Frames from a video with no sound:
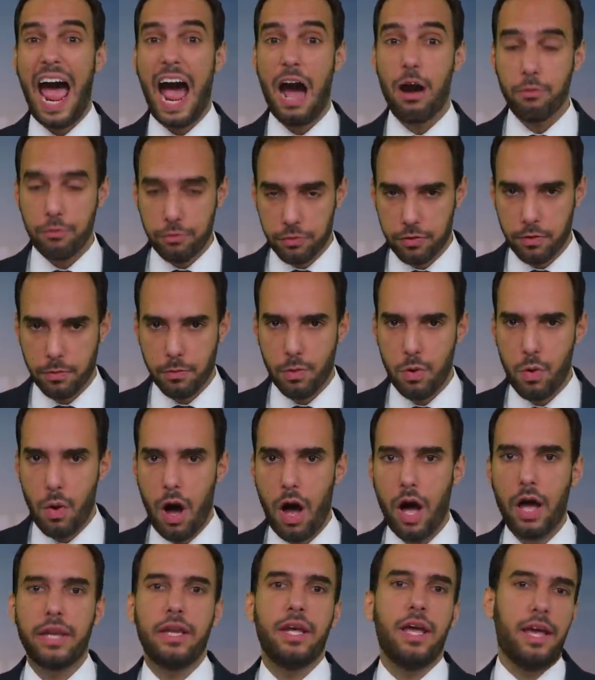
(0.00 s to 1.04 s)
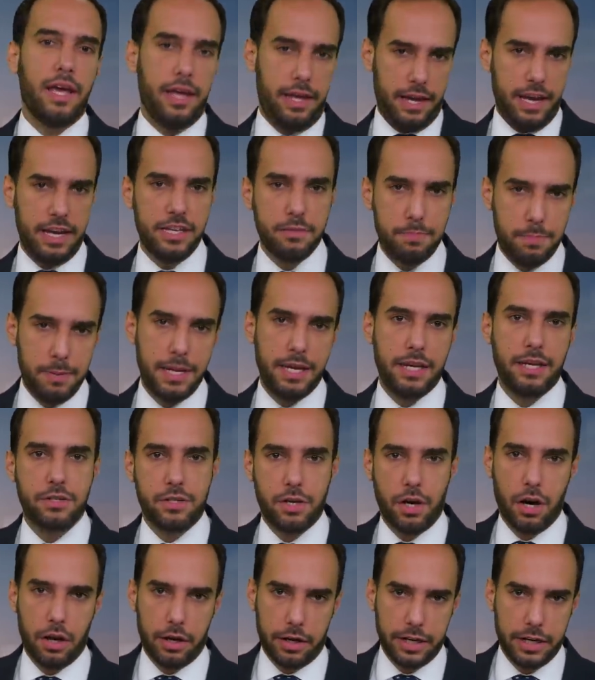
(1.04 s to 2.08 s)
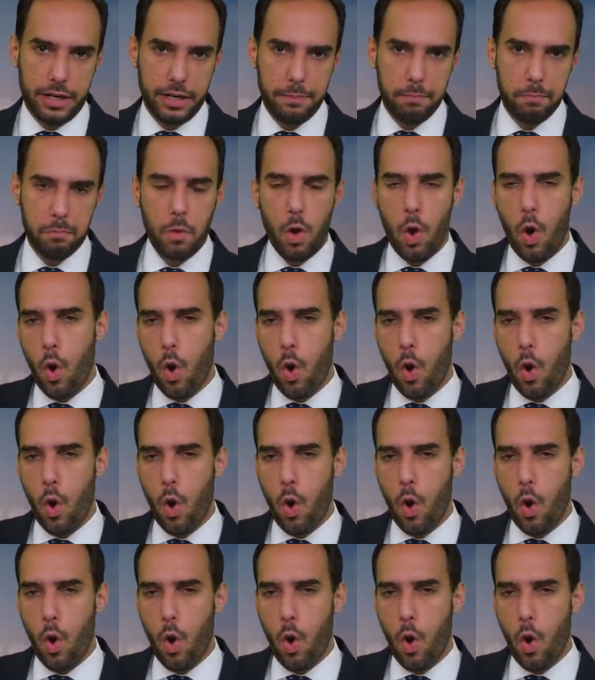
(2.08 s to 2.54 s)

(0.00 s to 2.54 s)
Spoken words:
out from Wuhan is being targeted.